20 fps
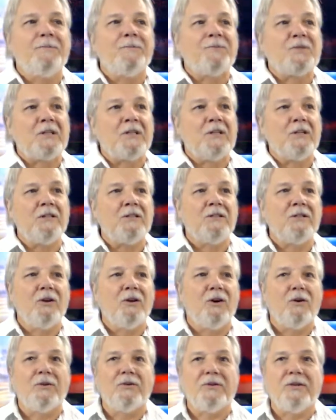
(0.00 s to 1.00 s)

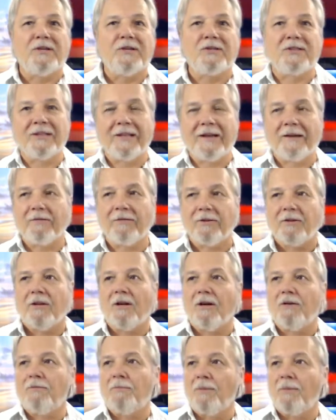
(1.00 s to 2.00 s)
this level
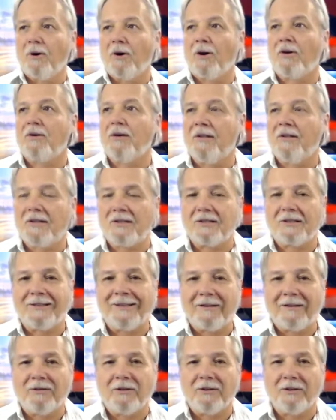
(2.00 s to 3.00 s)
of burden, this
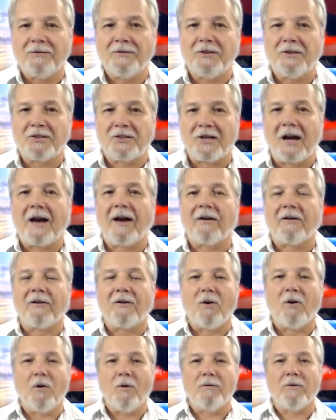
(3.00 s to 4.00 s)
level of desire
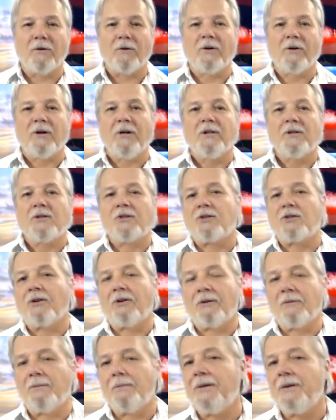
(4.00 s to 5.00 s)
over
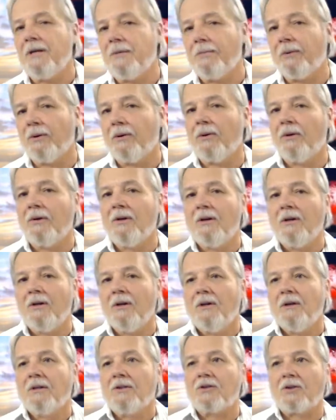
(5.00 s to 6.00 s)
certain people,
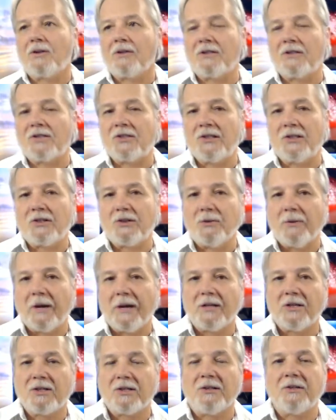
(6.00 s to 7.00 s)
certain
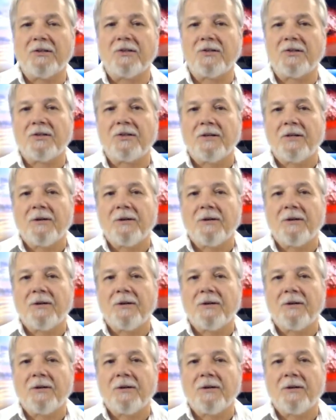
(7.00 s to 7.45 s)
situations,